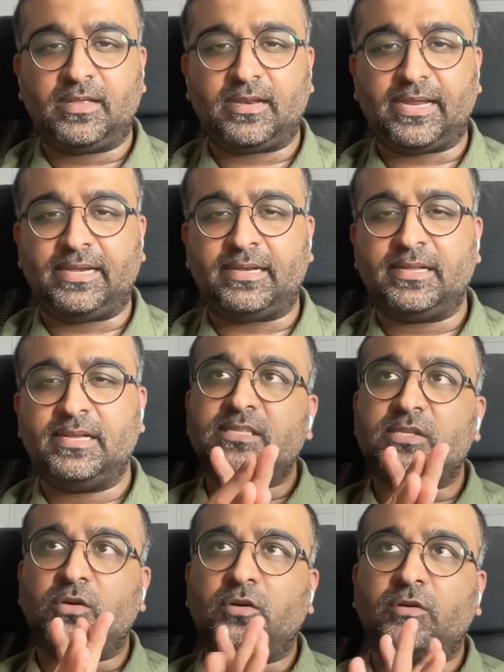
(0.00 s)
right?
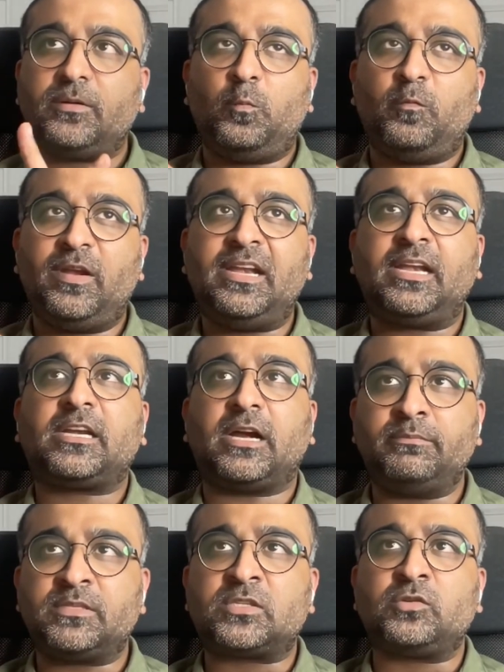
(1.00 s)
So when it
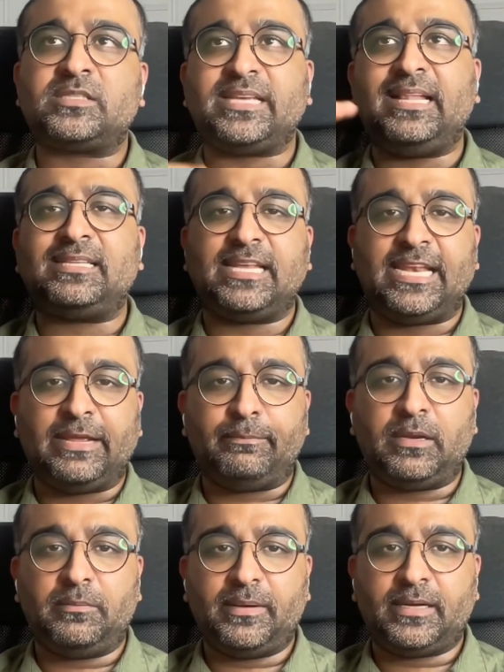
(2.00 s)
comes to sales
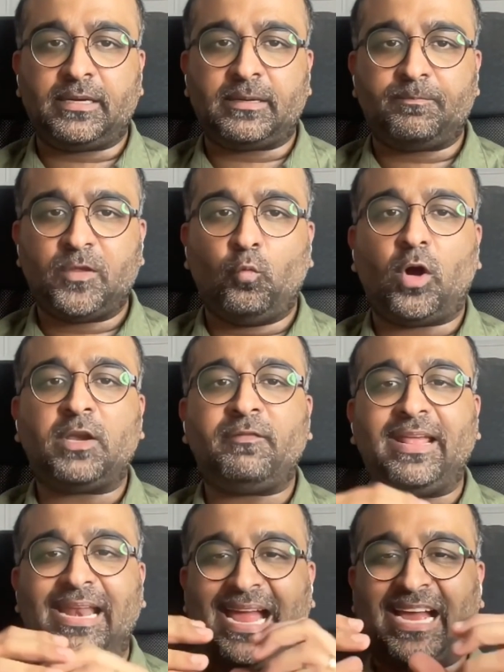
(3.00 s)
enablement, what
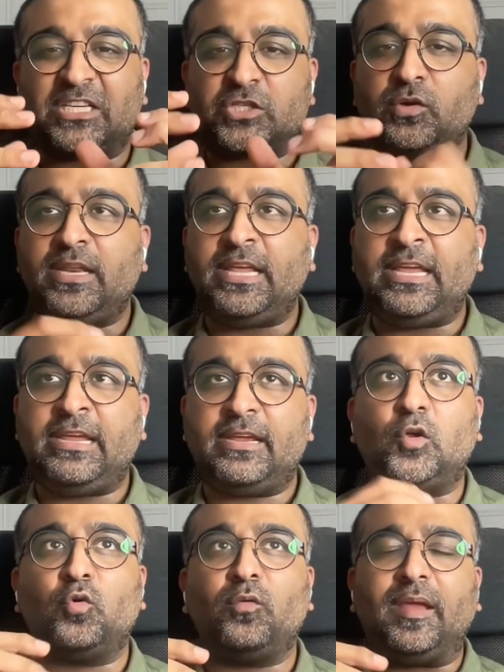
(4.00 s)
we are actually
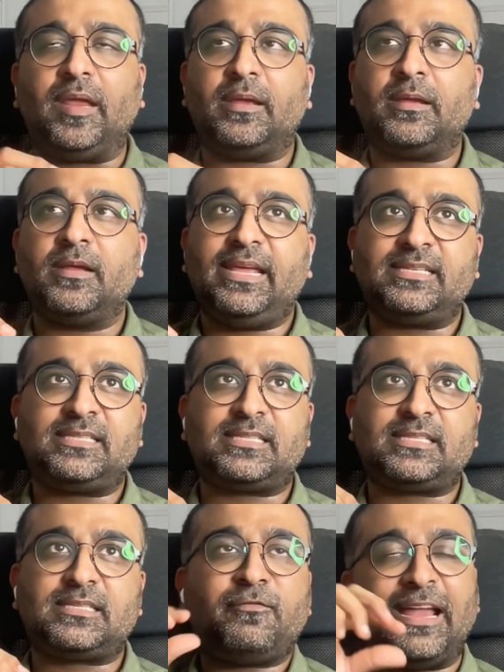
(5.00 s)
doing
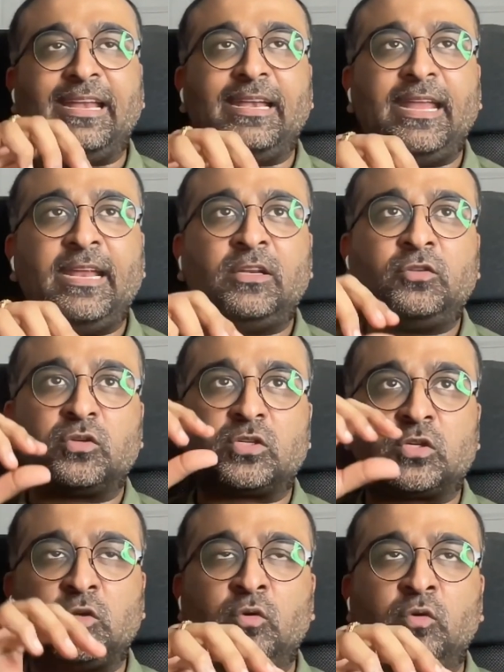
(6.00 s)
is finding those
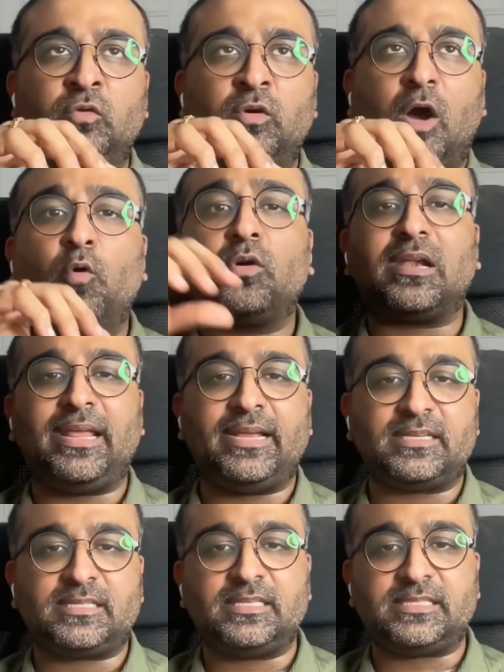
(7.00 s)
two
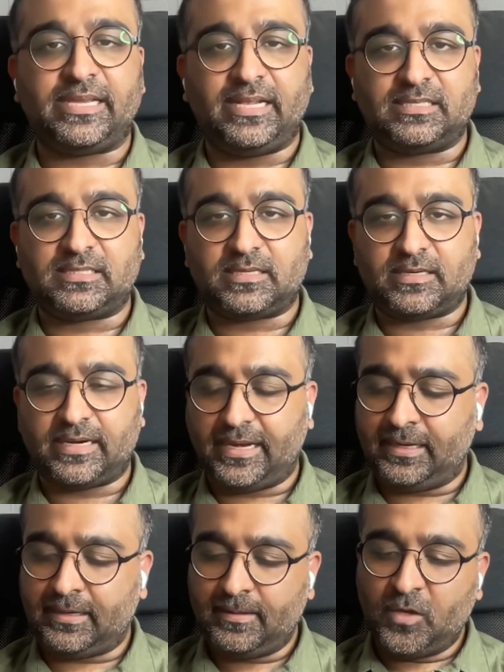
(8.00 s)
outliers in sales,
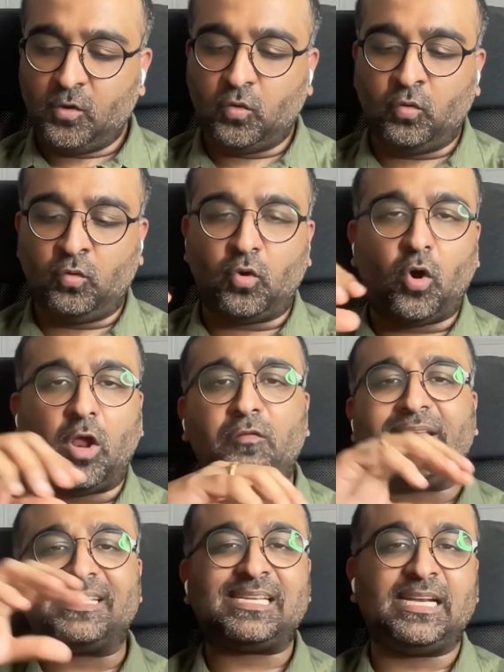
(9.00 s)
right? Who
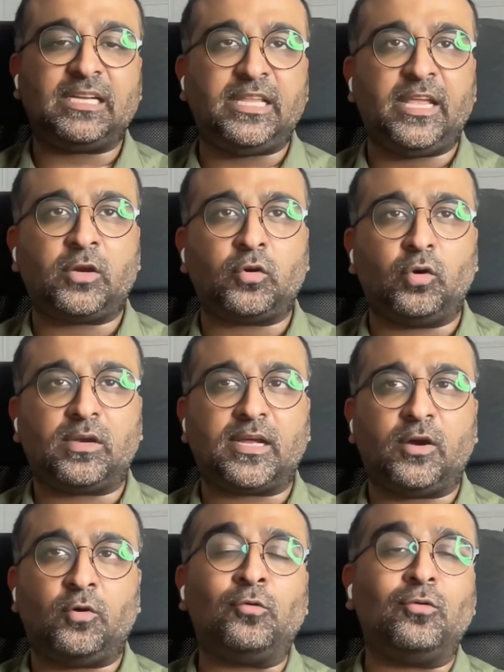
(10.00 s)
always hit their
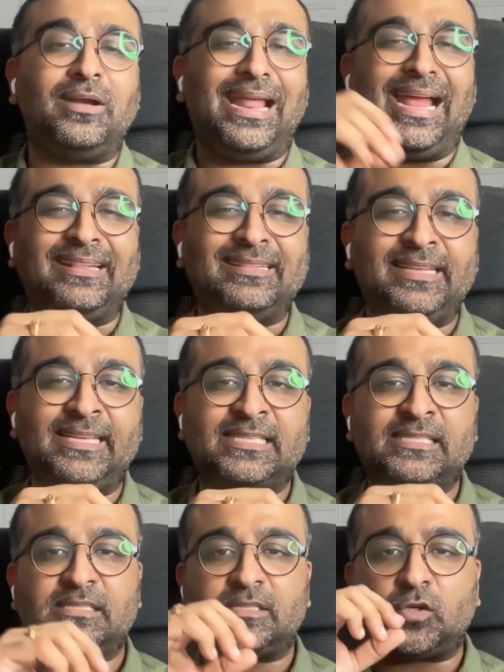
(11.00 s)
quota, who land
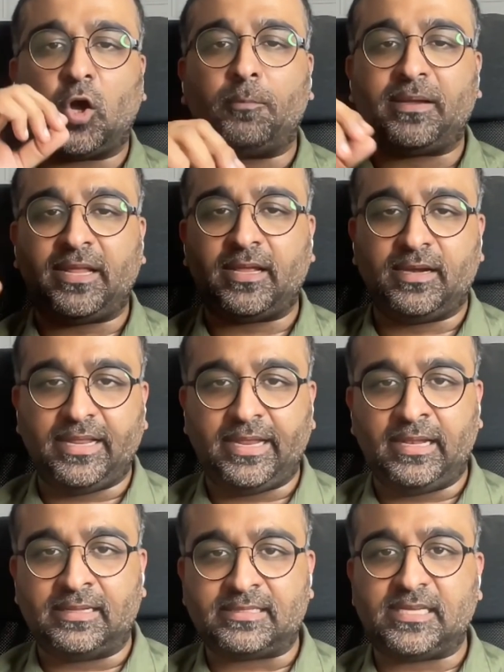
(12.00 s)
these top tier
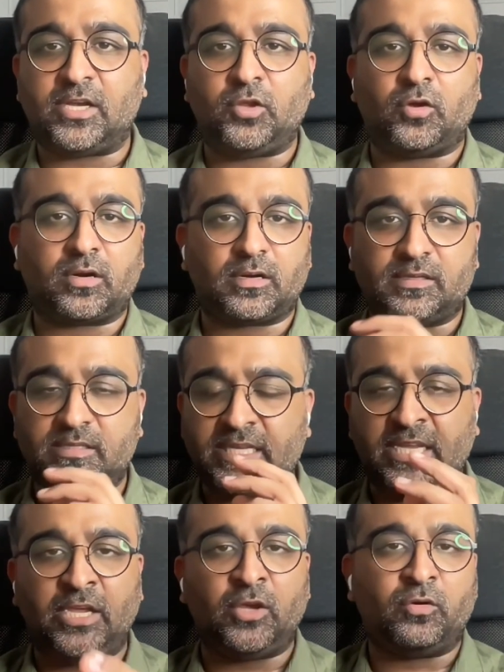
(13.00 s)
deals that your
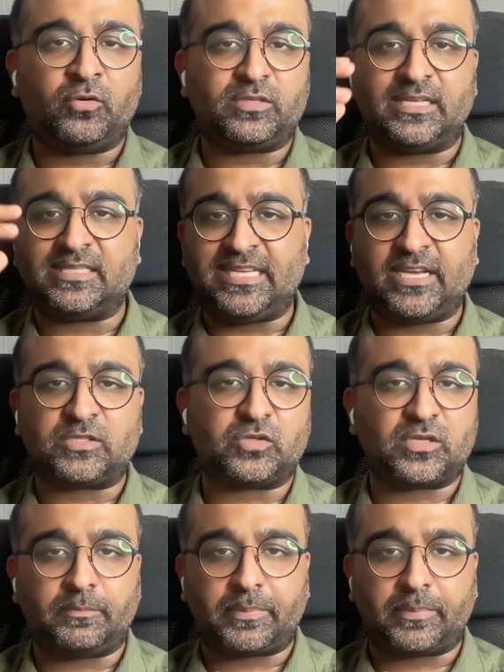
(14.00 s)
CEOs and CXOs are